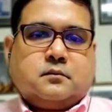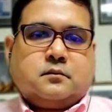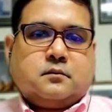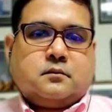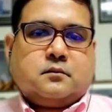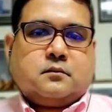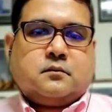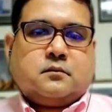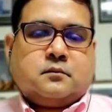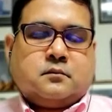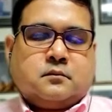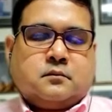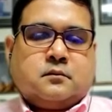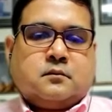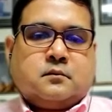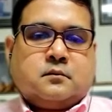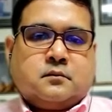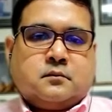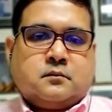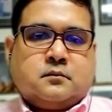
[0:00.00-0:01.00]

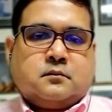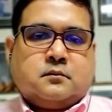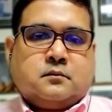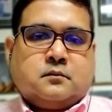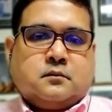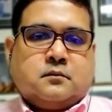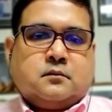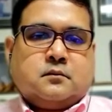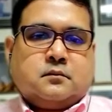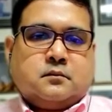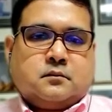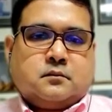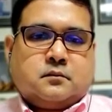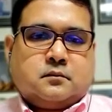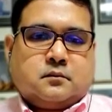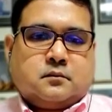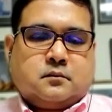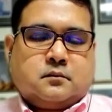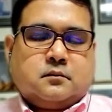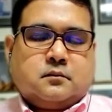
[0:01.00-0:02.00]

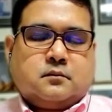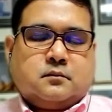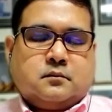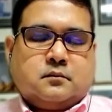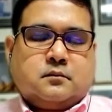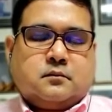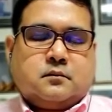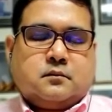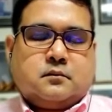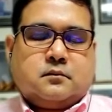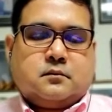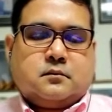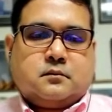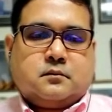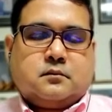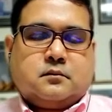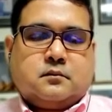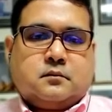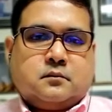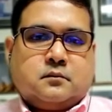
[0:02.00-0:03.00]

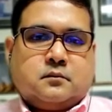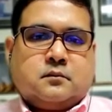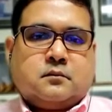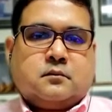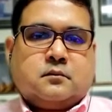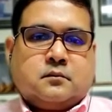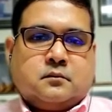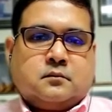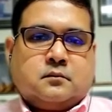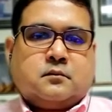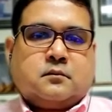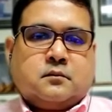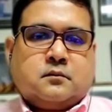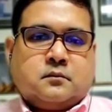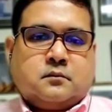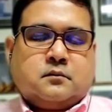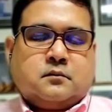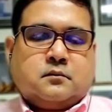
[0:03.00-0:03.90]
(silent)